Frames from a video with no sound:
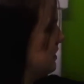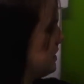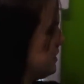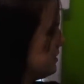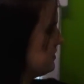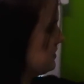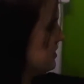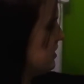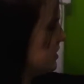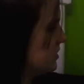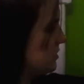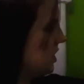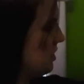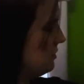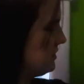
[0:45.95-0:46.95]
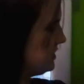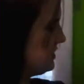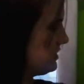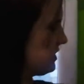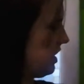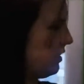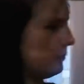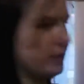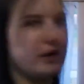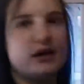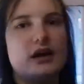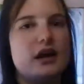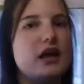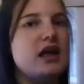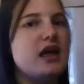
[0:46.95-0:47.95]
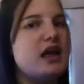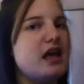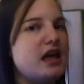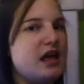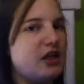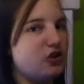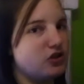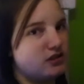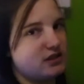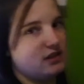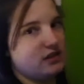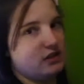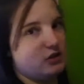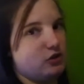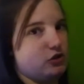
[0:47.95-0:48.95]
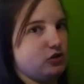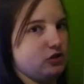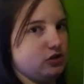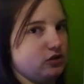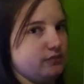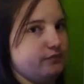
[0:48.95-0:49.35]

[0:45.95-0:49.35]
Here's Thomas's cupboard. It looks a little